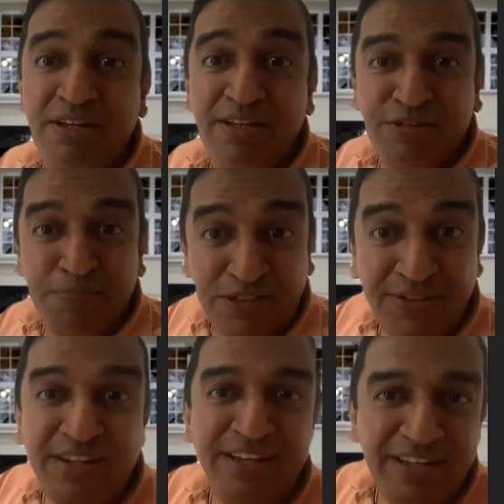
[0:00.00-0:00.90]

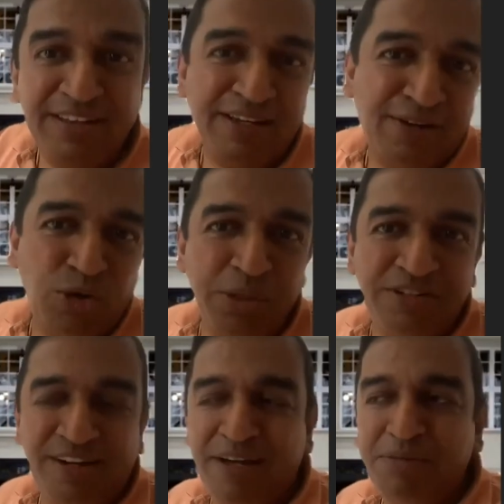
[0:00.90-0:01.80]
specifically in the COVID
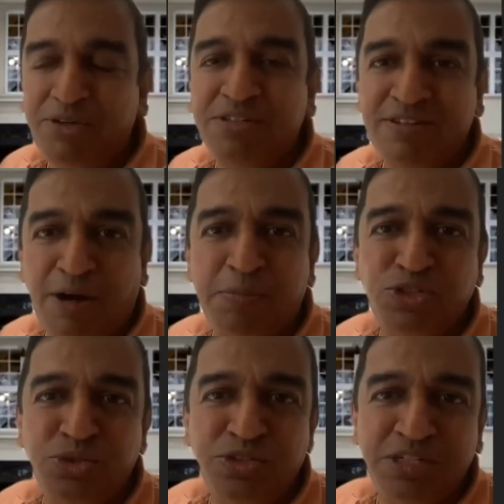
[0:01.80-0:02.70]
time, it's an
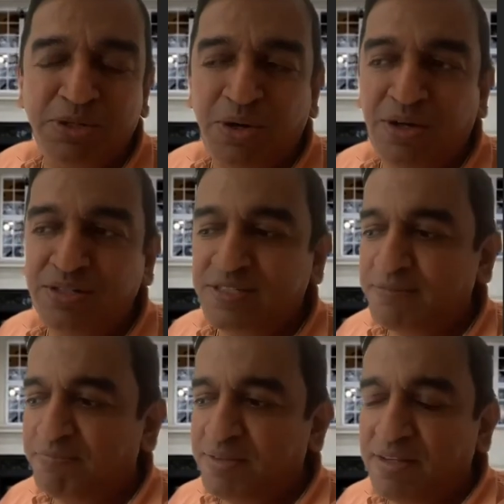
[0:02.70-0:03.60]
opportunity, because
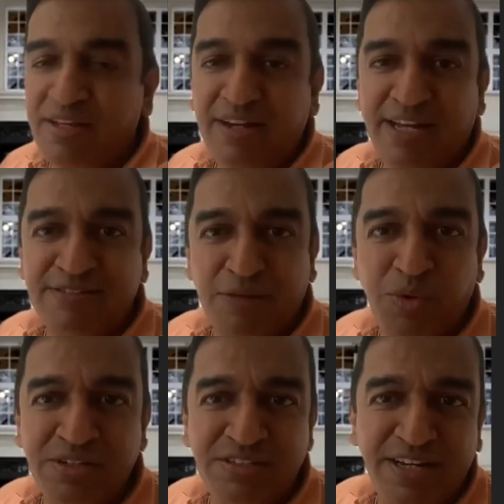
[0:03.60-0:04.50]
like
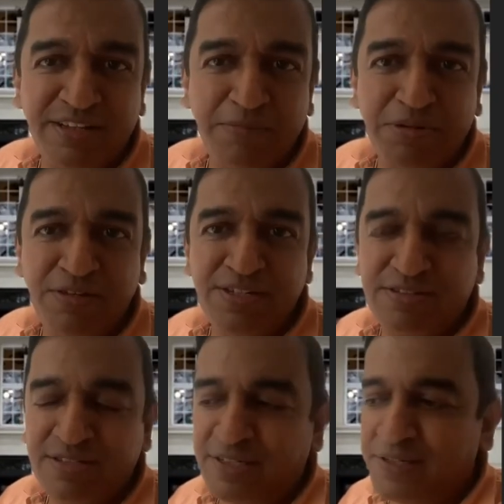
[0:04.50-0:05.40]
someone said in the
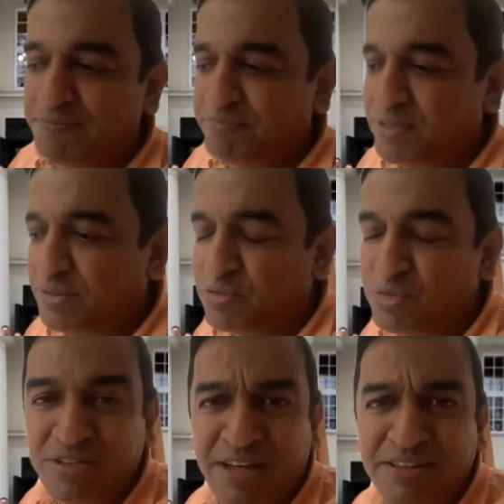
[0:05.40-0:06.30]
previous, it
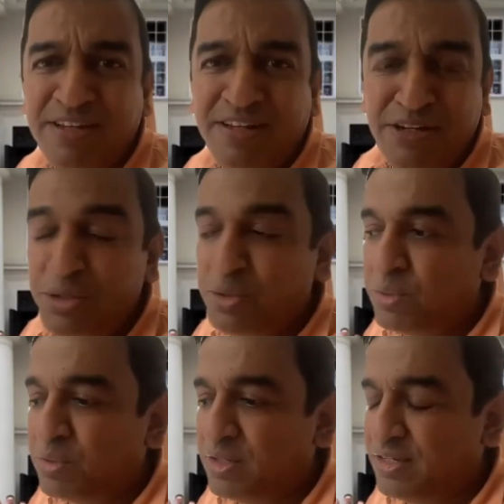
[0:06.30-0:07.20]
was, I think, an
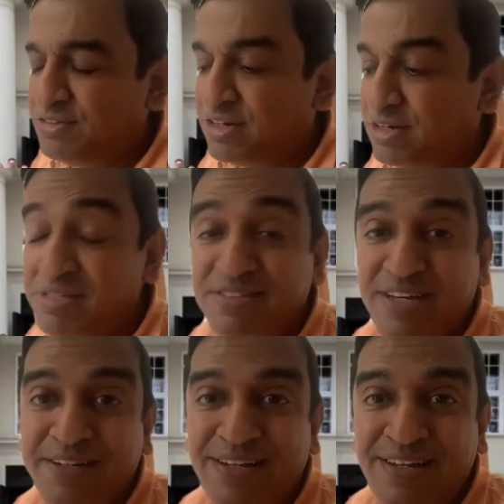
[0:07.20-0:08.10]
Indigo gentleman
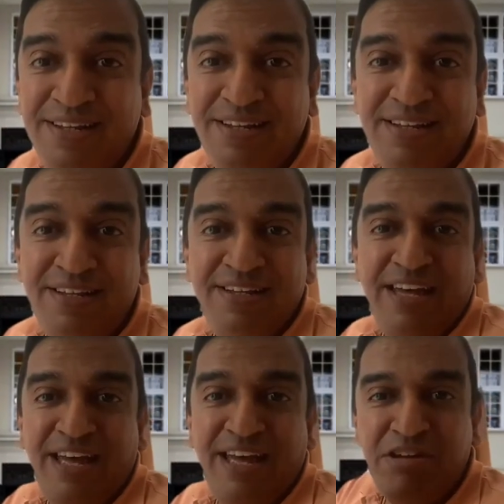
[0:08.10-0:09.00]
said,
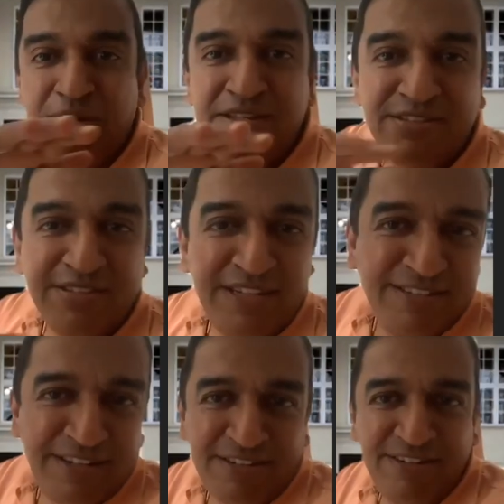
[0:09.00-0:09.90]
everybody's
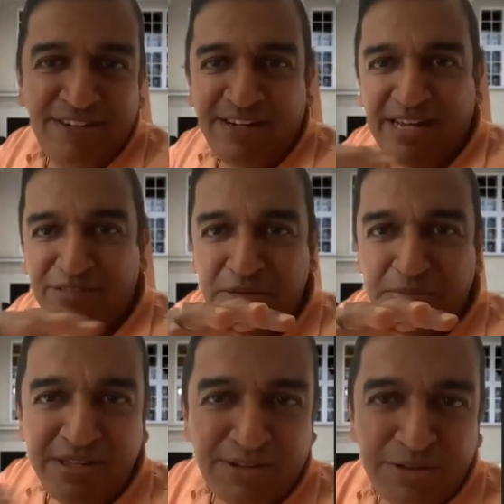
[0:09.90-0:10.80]
reset, right?
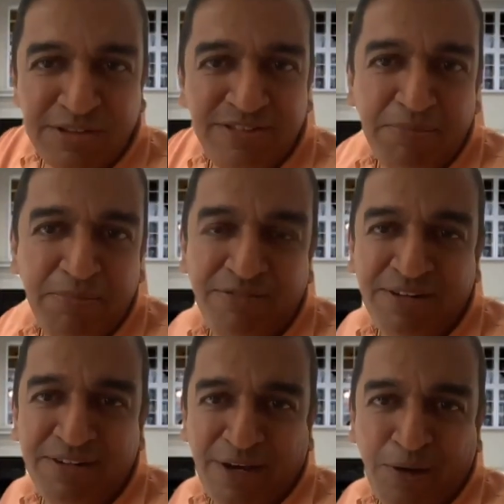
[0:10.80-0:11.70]
Everybody's on the same
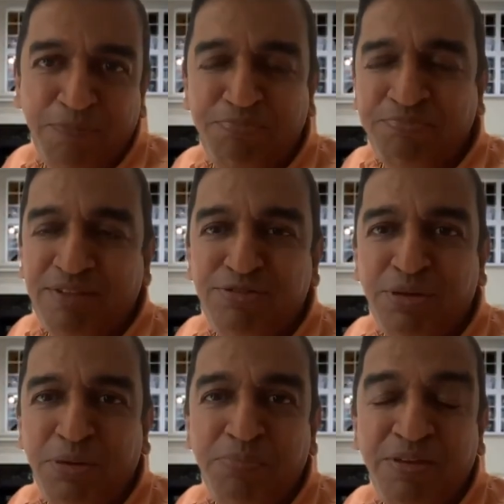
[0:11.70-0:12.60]
level now.
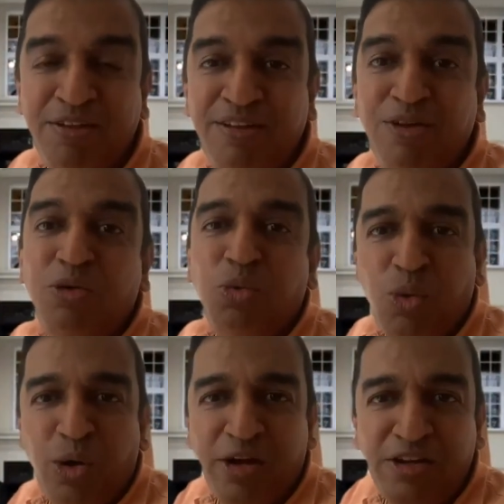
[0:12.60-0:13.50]
So
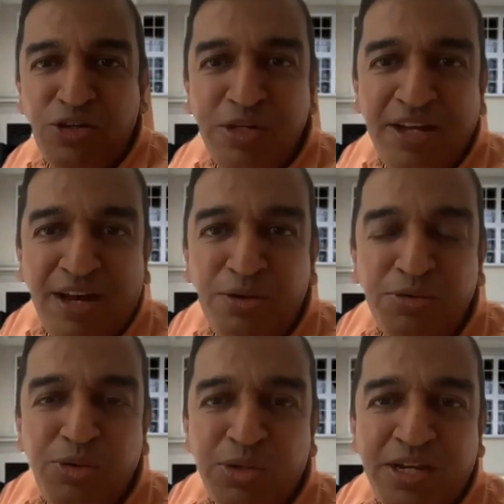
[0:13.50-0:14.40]
why don't we now
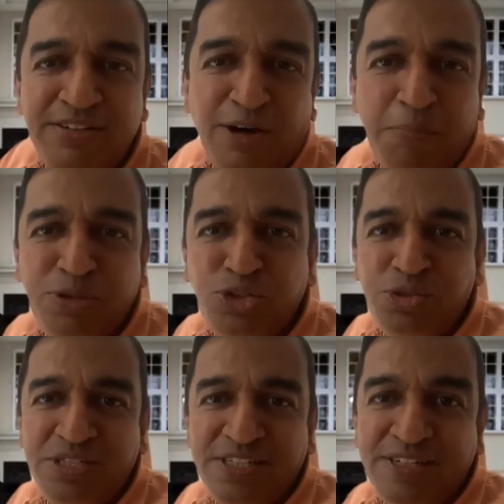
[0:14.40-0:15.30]
look at the
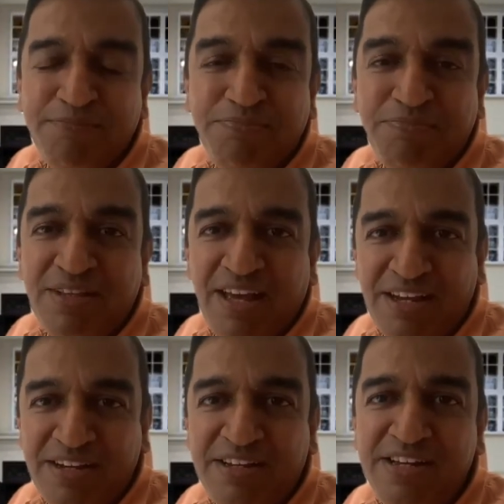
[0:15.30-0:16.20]
opportunity
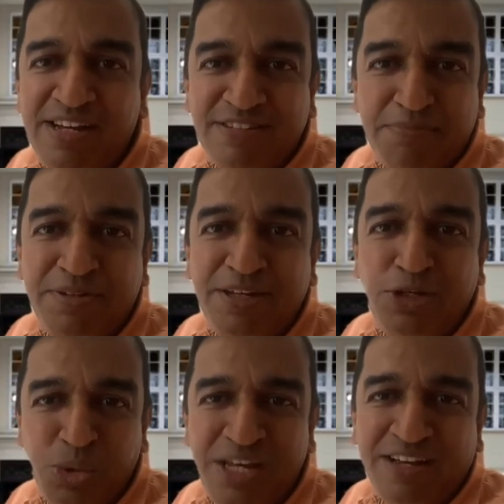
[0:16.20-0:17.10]
and create something
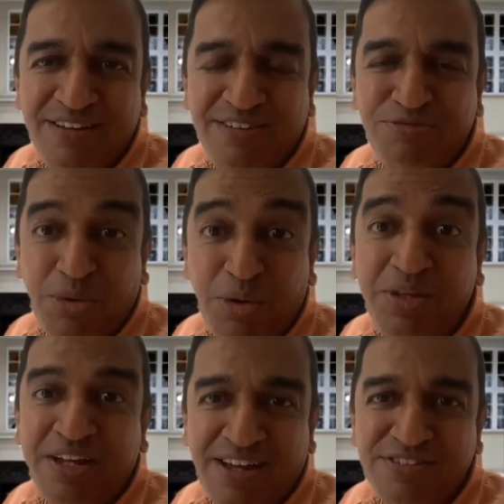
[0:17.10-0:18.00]
unique for
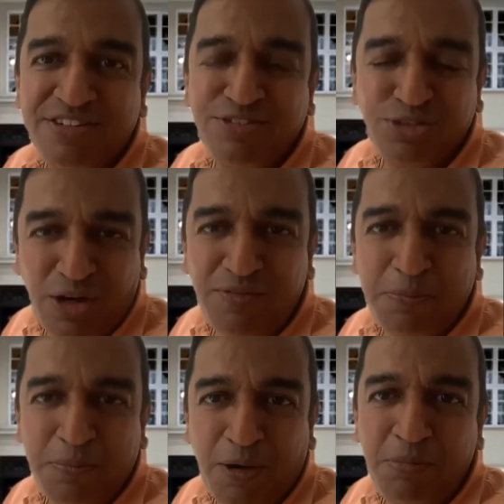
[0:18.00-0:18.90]
the country, solve the
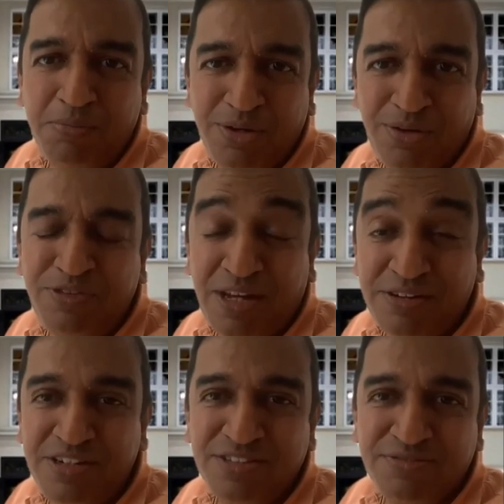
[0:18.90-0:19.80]
problem, the
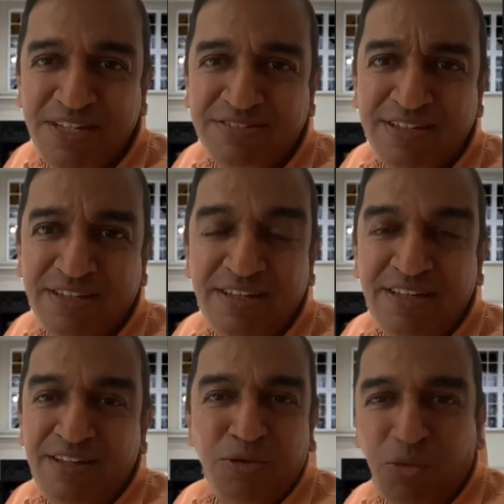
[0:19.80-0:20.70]
country is facing.
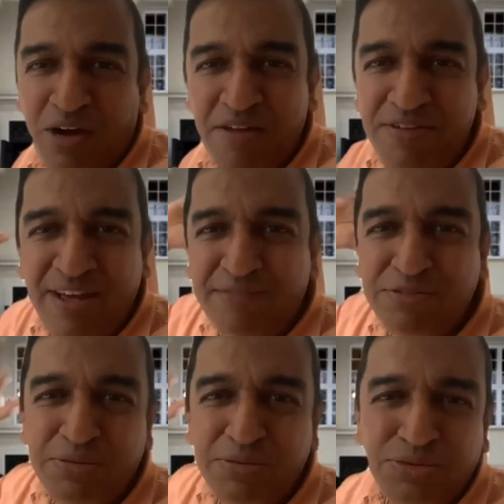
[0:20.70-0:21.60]
Why we have
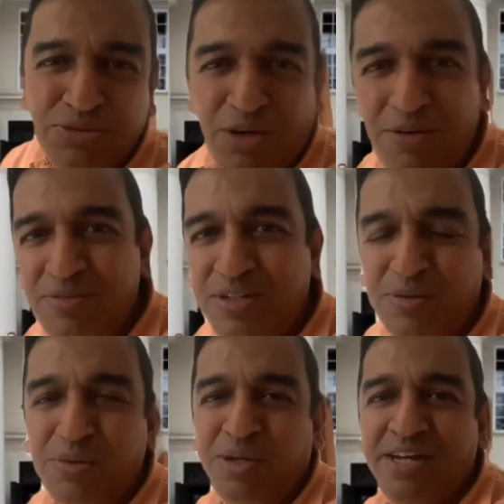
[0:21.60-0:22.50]
to solve,
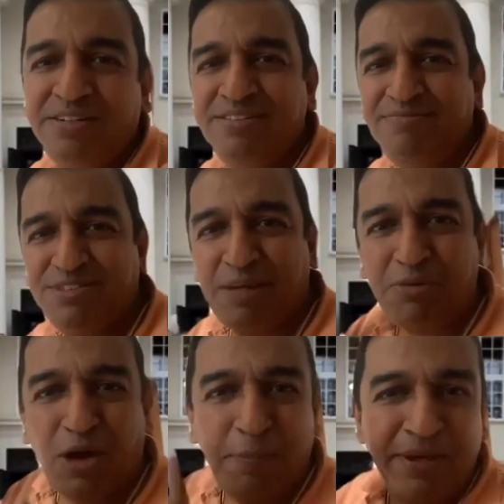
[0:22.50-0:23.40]
look at some
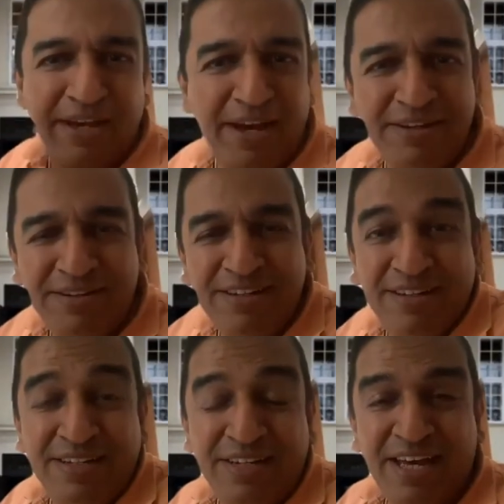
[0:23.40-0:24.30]
copycat
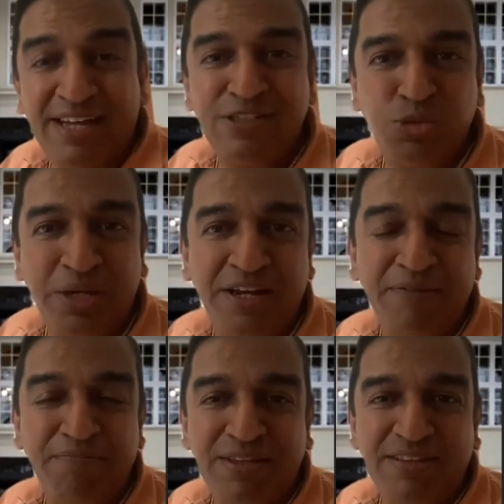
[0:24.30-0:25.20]
elsewhere
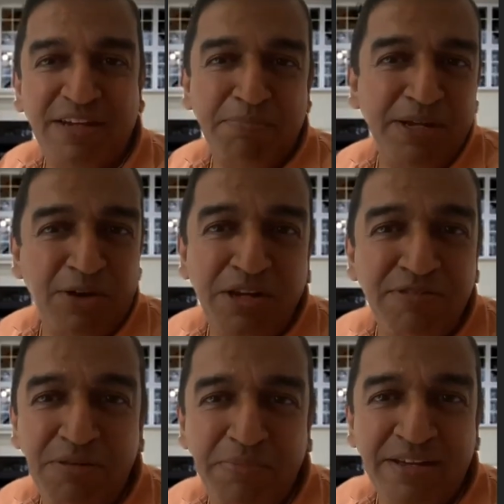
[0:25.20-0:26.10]
that may not
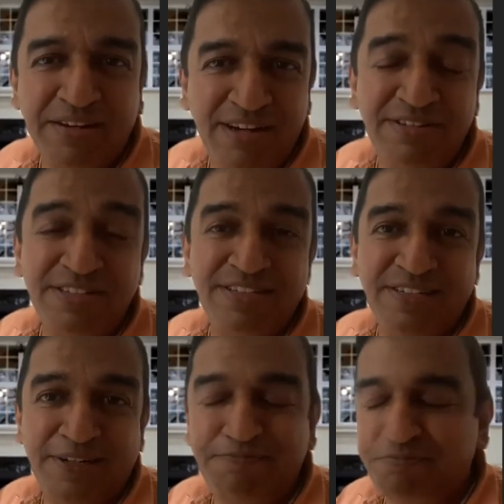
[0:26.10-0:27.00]
even make relevance
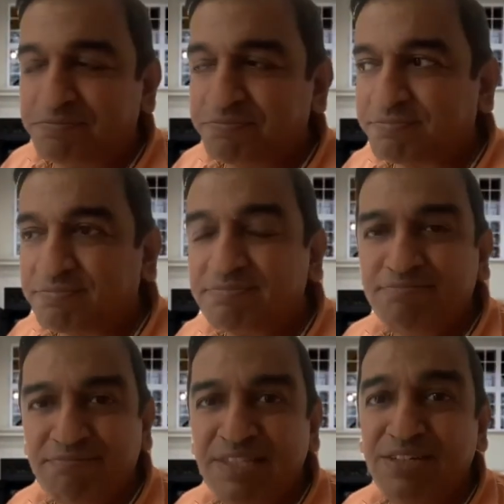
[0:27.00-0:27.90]
here.
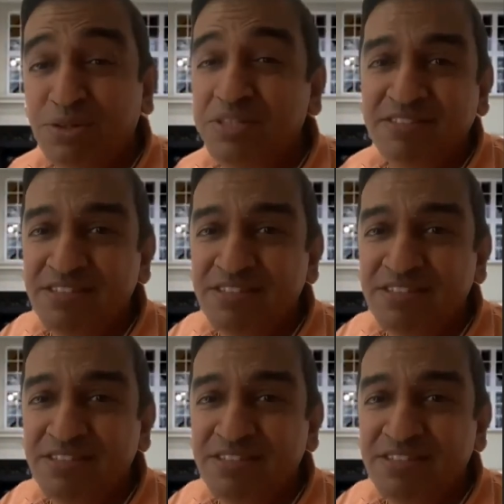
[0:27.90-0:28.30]
So this